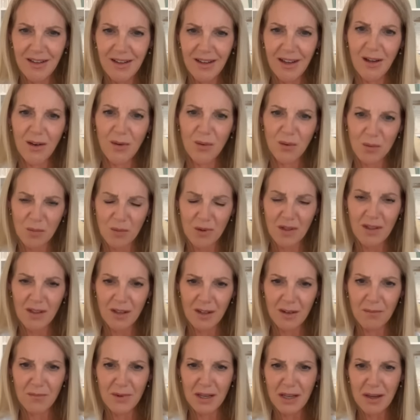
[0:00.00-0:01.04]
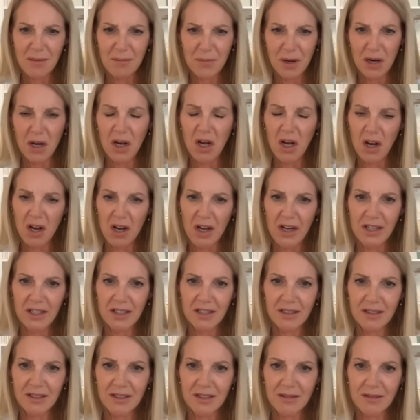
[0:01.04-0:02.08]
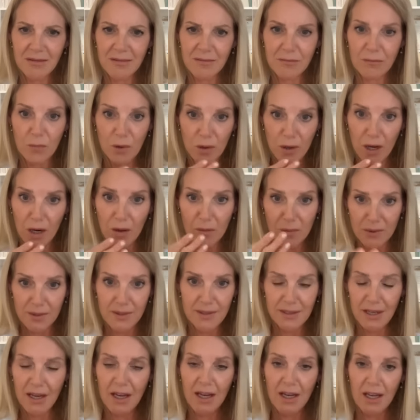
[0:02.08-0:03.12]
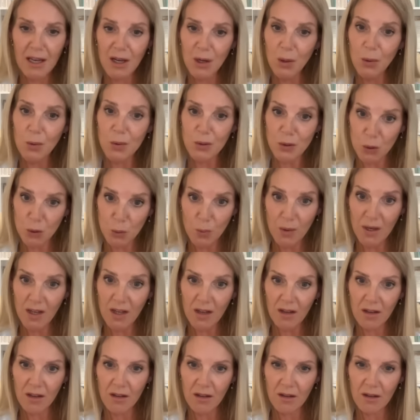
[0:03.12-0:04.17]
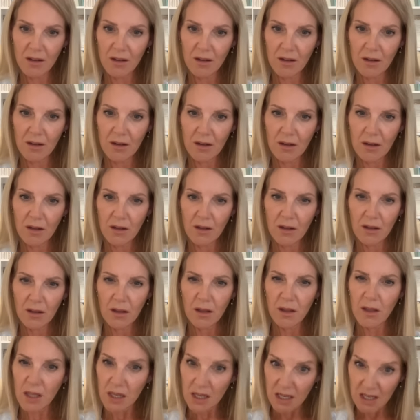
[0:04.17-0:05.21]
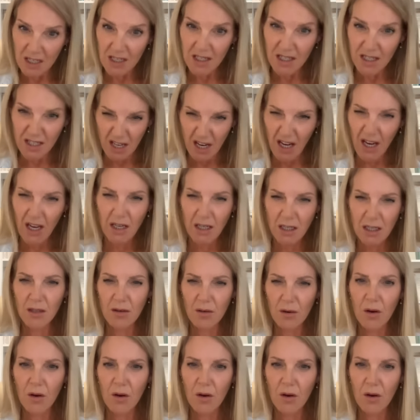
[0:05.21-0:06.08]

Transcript: held within me behind what I was saying or doing. The intent